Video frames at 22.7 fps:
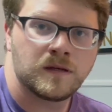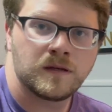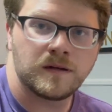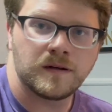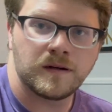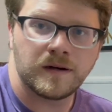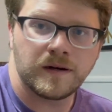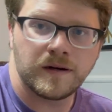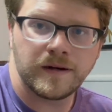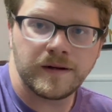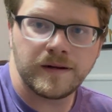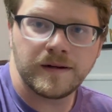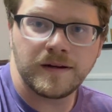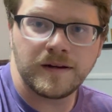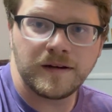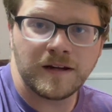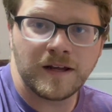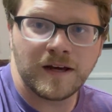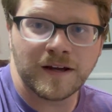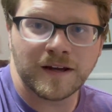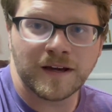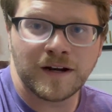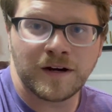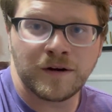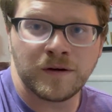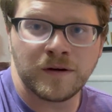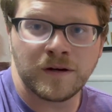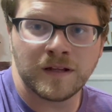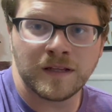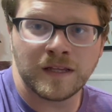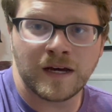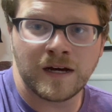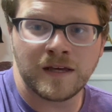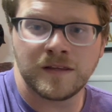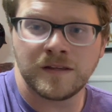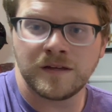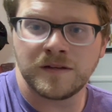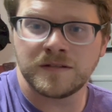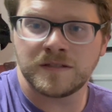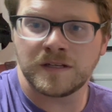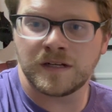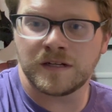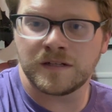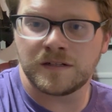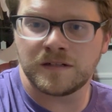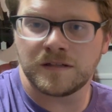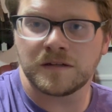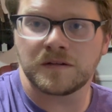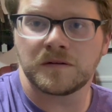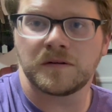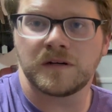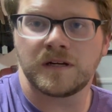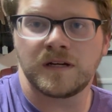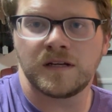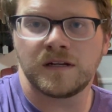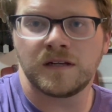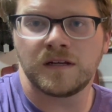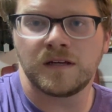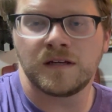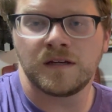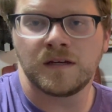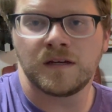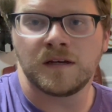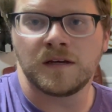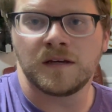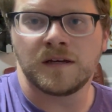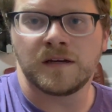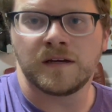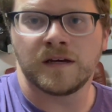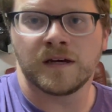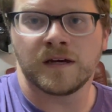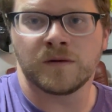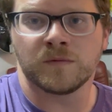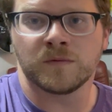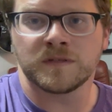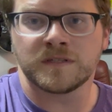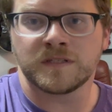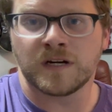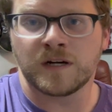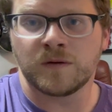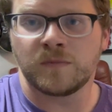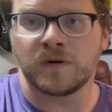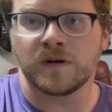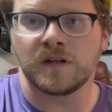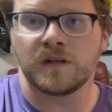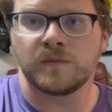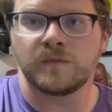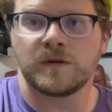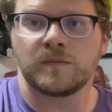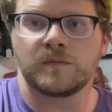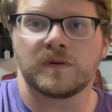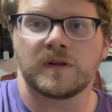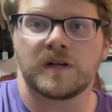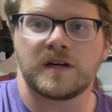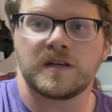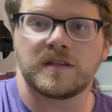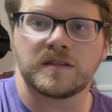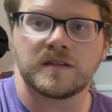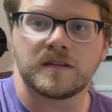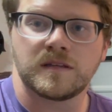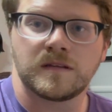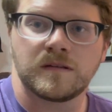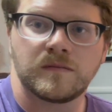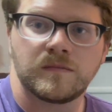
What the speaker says: Alright, now I gotta align those all to the grid, and we'll start putting them in place.